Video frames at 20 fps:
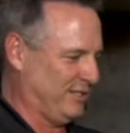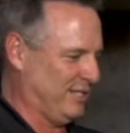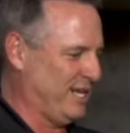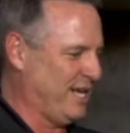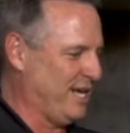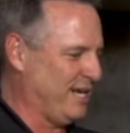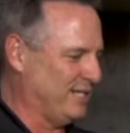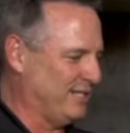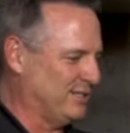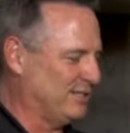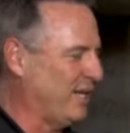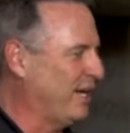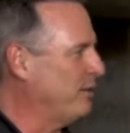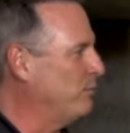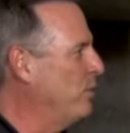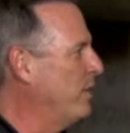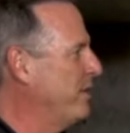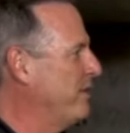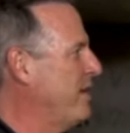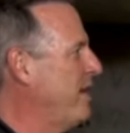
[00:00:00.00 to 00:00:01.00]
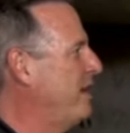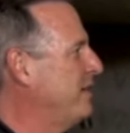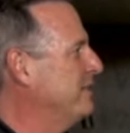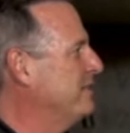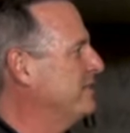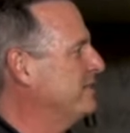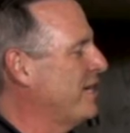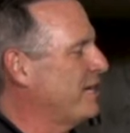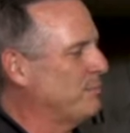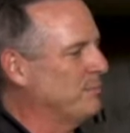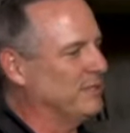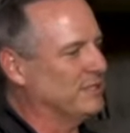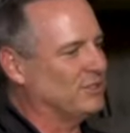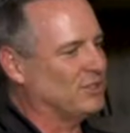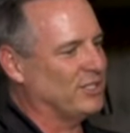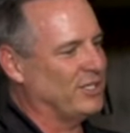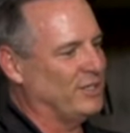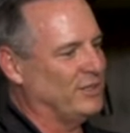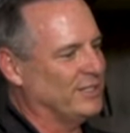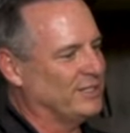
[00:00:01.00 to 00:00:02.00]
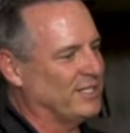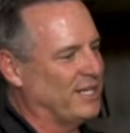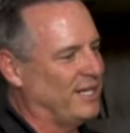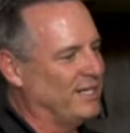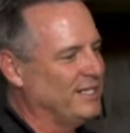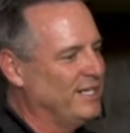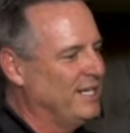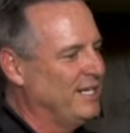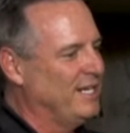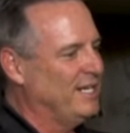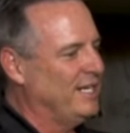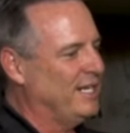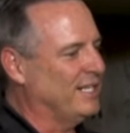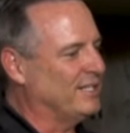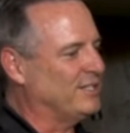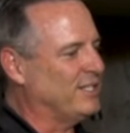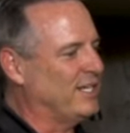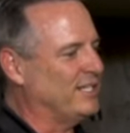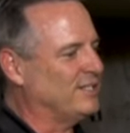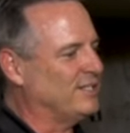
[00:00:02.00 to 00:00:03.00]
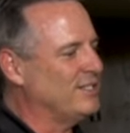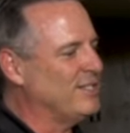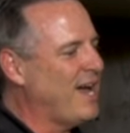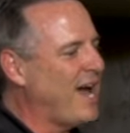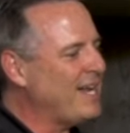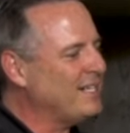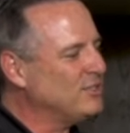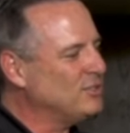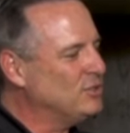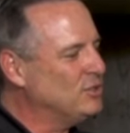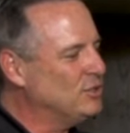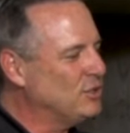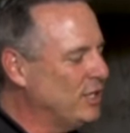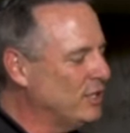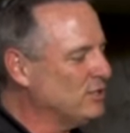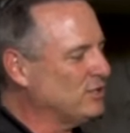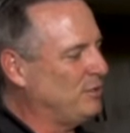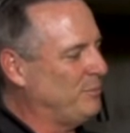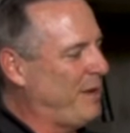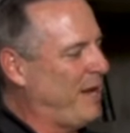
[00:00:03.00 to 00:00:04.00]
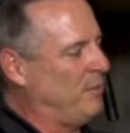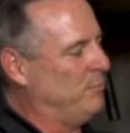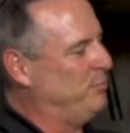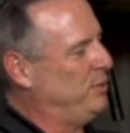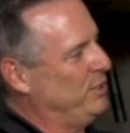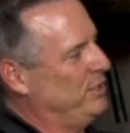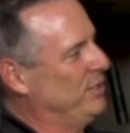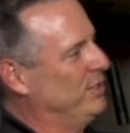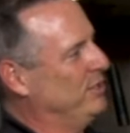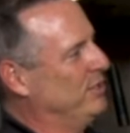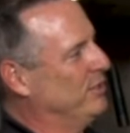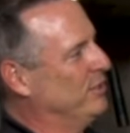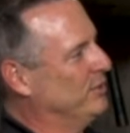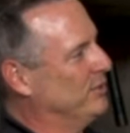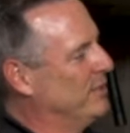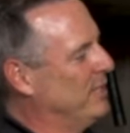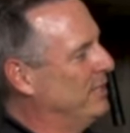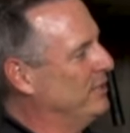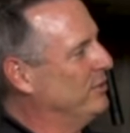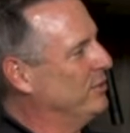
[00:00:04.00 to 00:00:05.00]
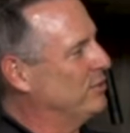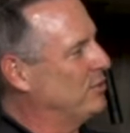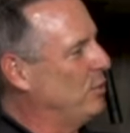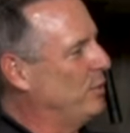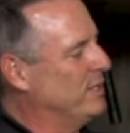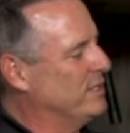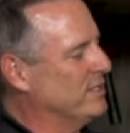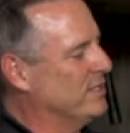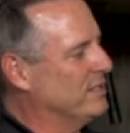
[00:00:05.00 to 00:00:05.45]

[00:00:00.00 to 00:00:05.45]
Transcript: today and it's like one of the hottest segments. You know, it's not just about putting your toys